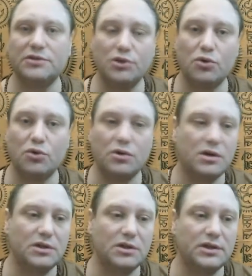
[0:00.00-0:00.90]

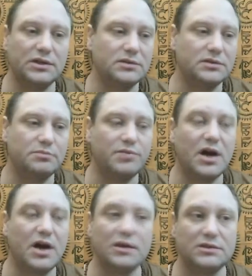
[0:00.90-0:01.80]
yoga, like
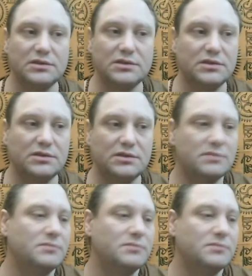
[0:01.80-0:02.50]
practice,